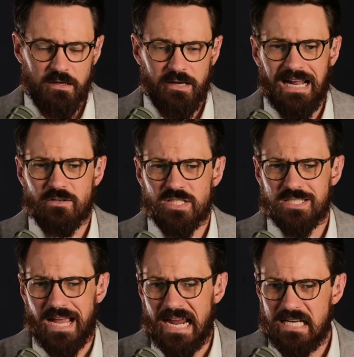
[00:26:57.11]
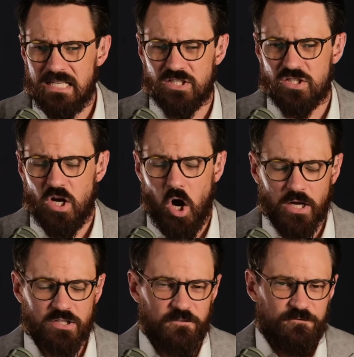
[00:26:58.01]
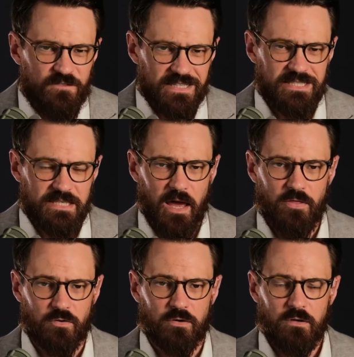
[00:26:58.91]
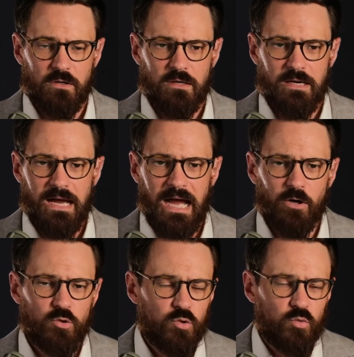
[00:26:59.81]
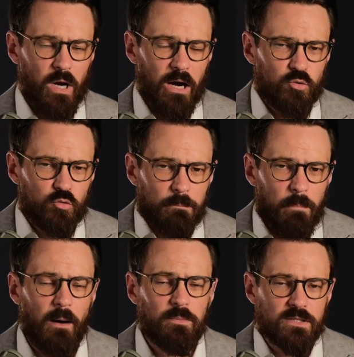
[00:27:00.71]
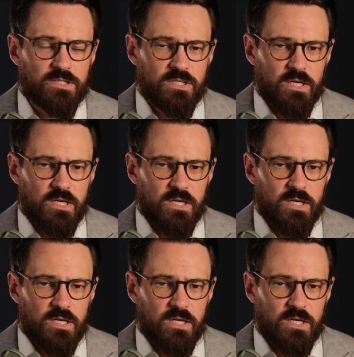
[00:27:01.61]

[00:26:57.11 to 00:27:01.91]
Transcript: and how societies ought to fit together. How do republics